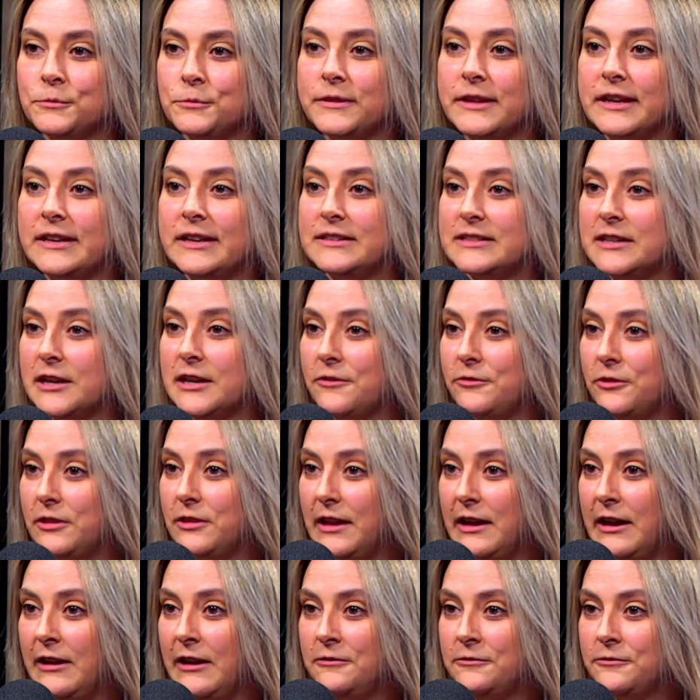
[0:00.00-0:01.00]
like to have a
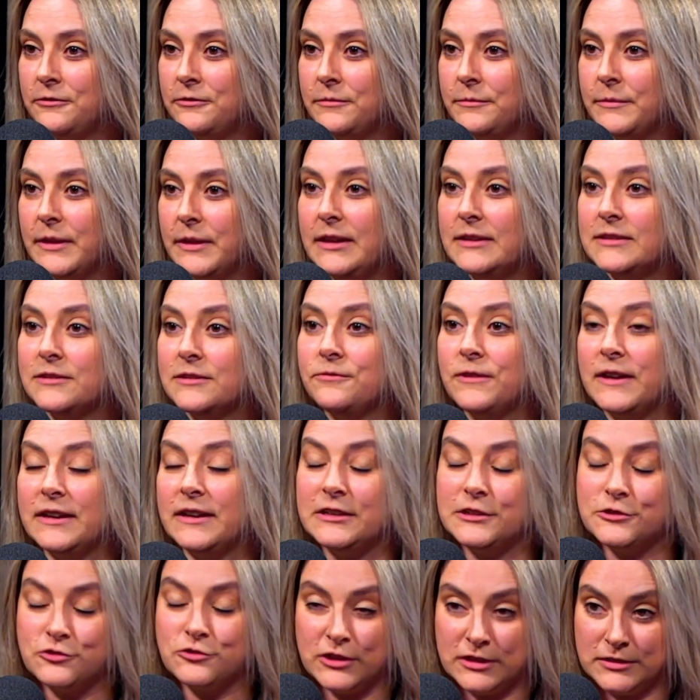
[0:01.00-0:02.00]
laugh. It's a very
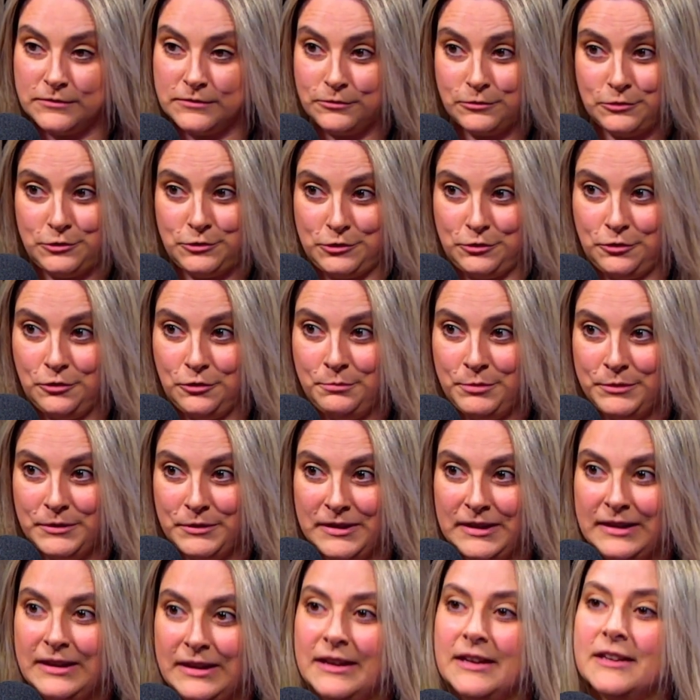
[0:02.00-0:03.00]
stressful job.
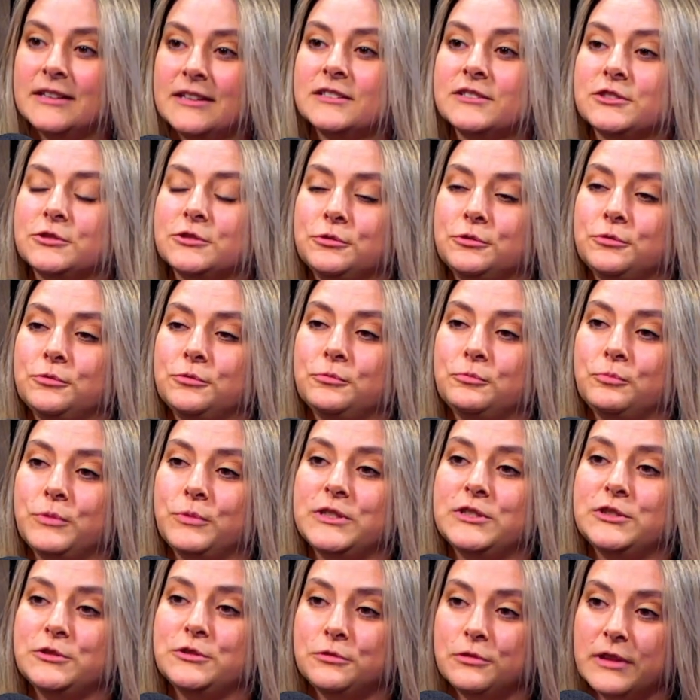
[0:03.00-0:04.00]
So we
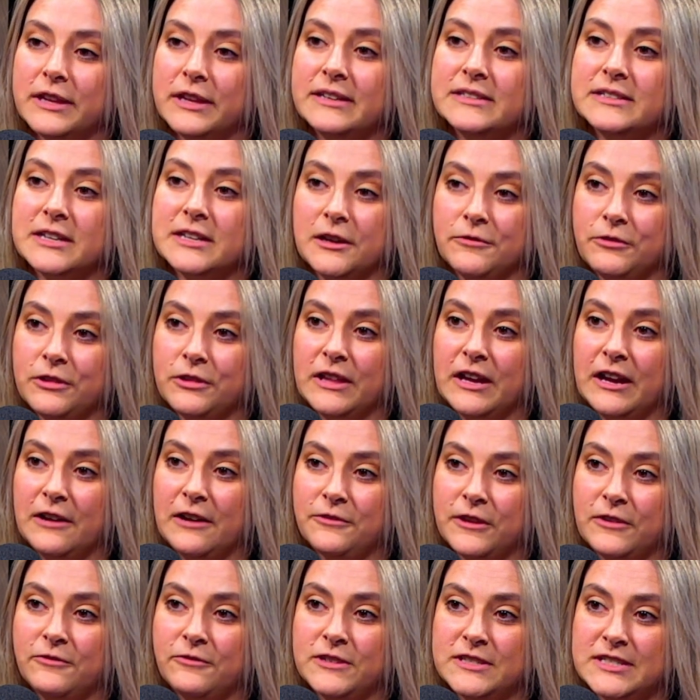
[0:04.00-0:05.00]
do like to have a laugh
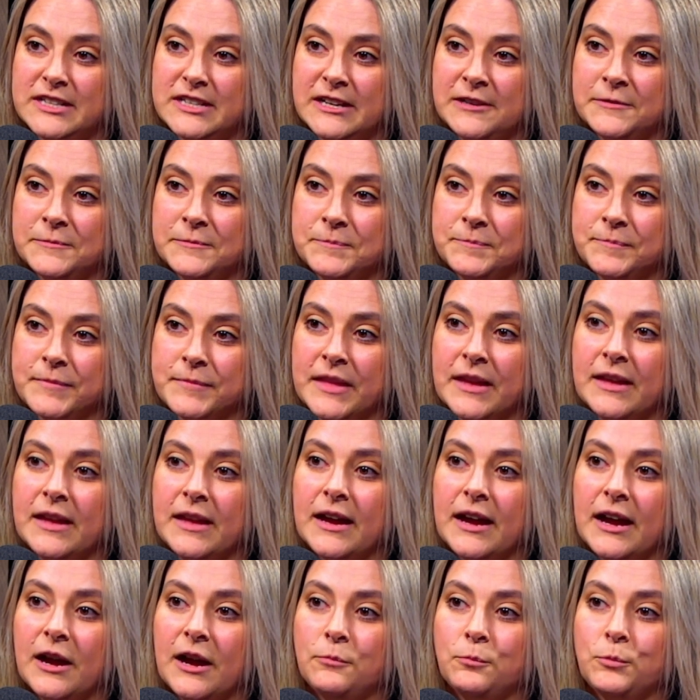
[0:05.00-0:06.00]
every day.
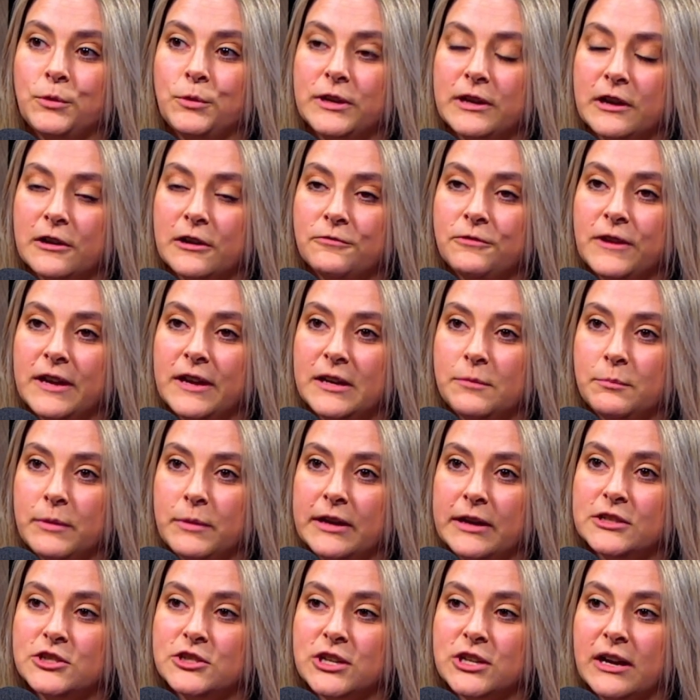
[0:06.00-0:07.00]
And we are very
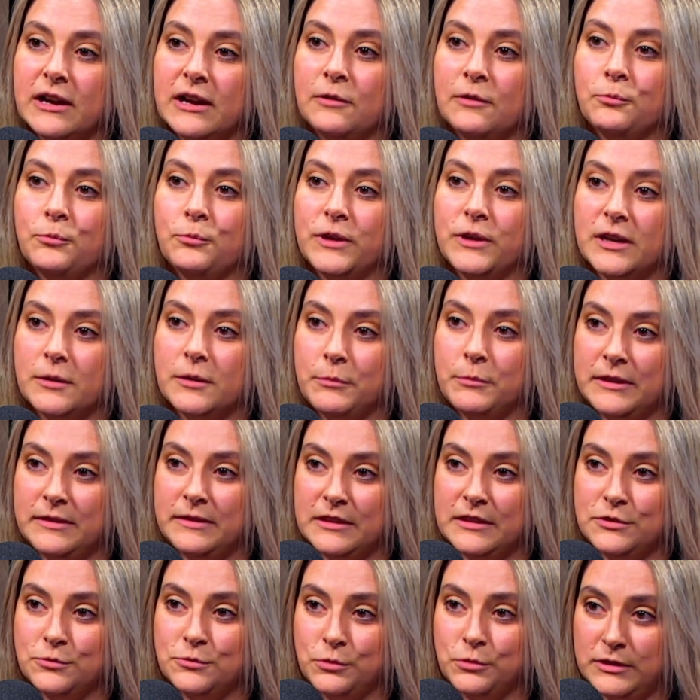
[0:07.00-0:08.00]
much, we come in the
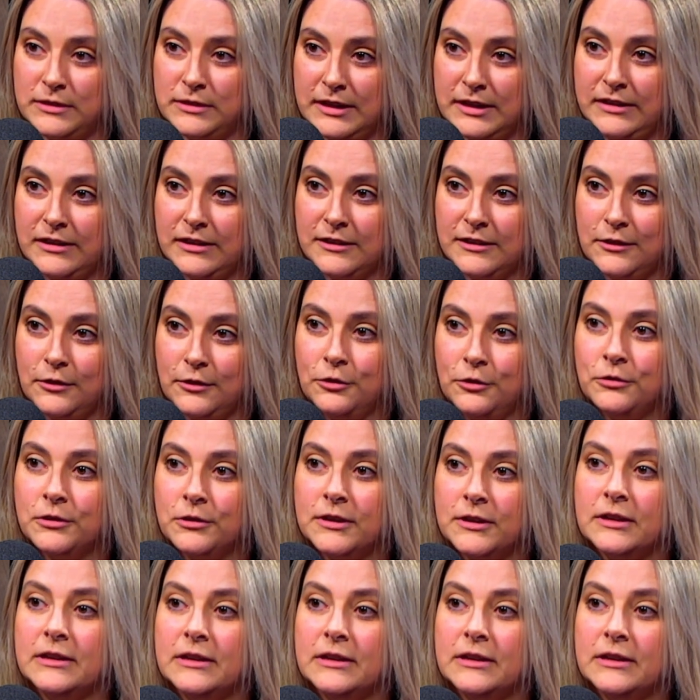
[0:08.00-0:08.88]
door at 9 o'clock,